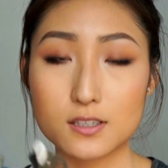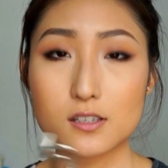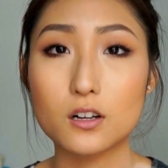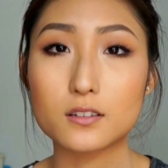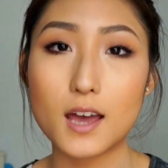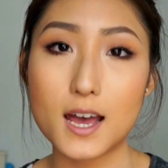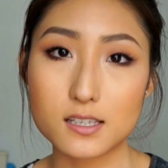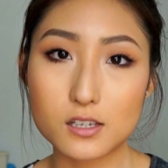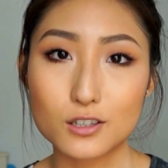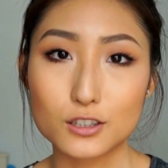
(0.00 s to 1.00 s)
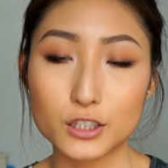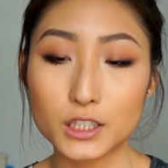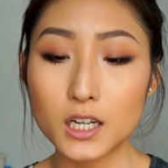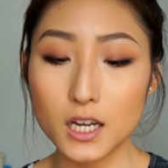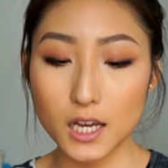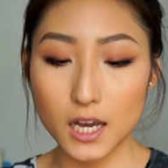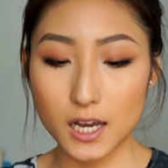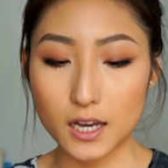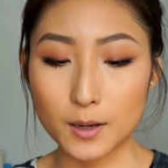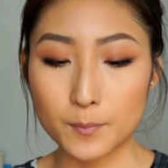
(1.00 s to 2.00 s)
It's called the S curler,
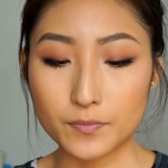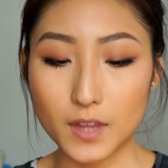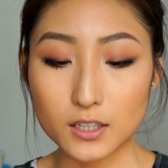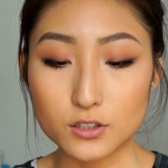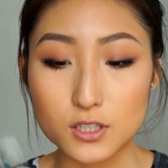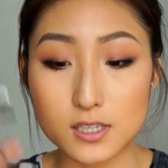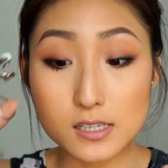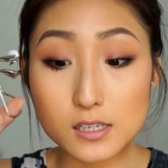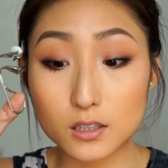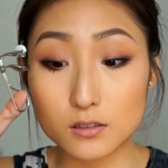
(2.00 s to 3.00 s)
and just